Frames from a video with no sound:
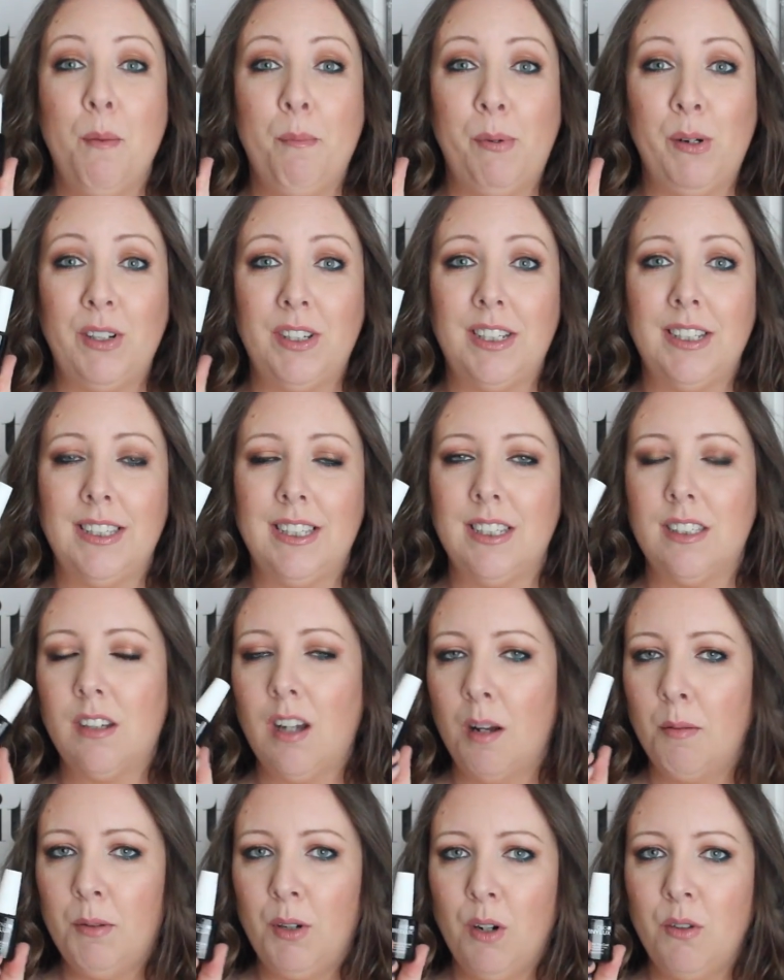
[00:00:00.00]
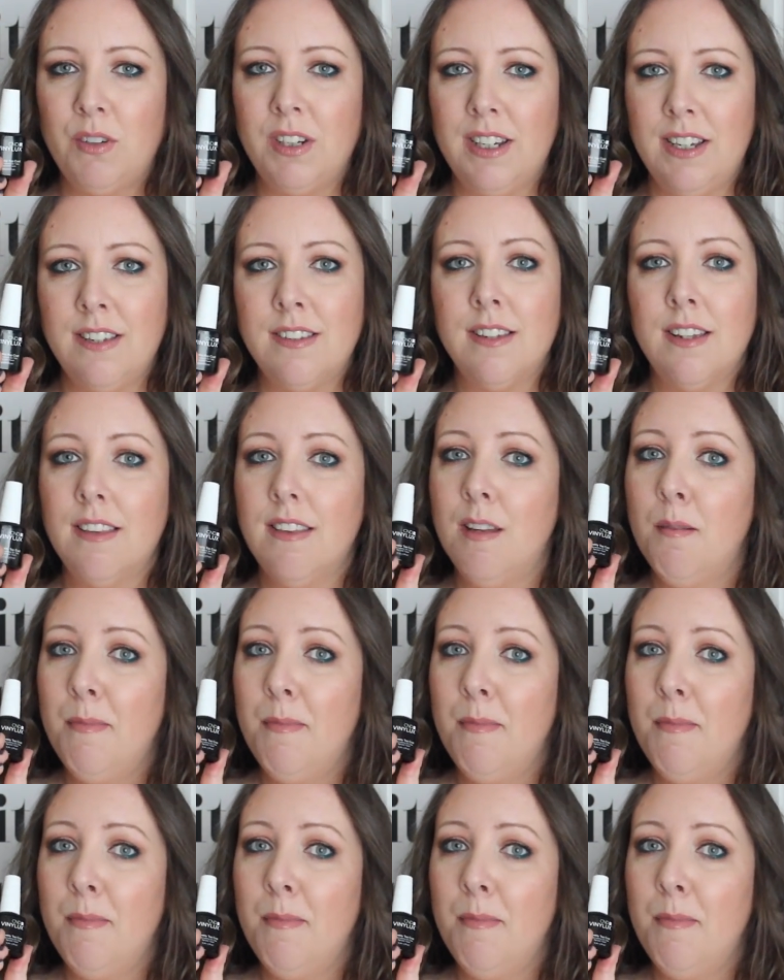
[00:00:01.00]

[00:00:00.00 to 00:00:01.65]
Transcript: But this top coat is